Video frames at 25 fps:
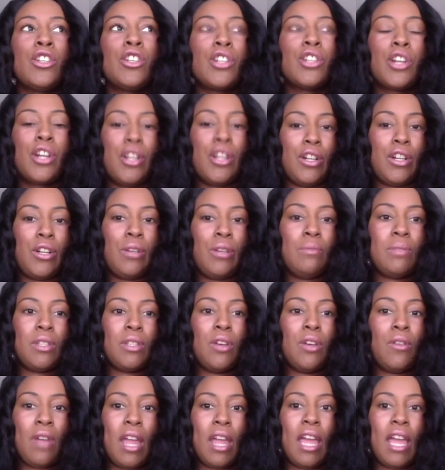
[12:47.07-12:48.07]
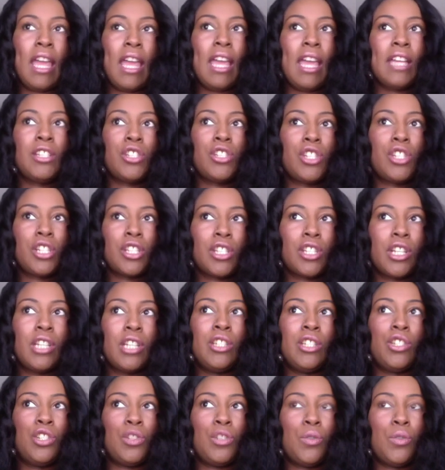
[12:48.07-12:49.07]
terms, okay, and just
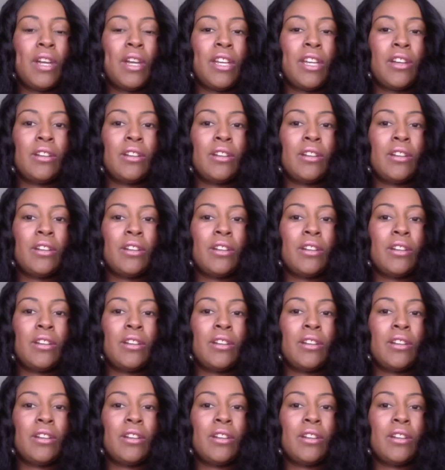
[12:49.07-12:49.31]
enjoy